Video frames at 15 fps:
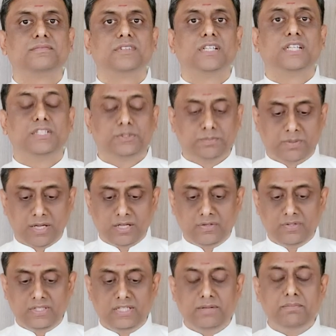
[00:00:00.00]
Is
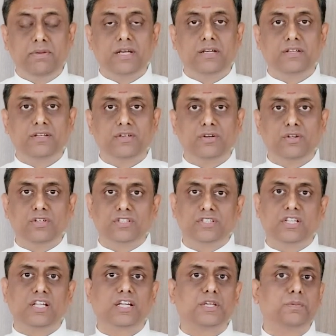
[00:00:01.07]
Parvati better or
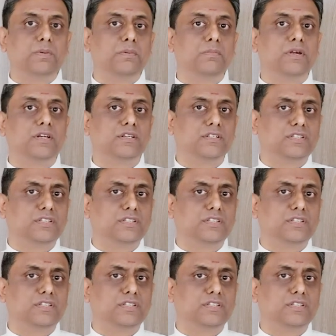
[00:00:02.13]
is Lakshmi better?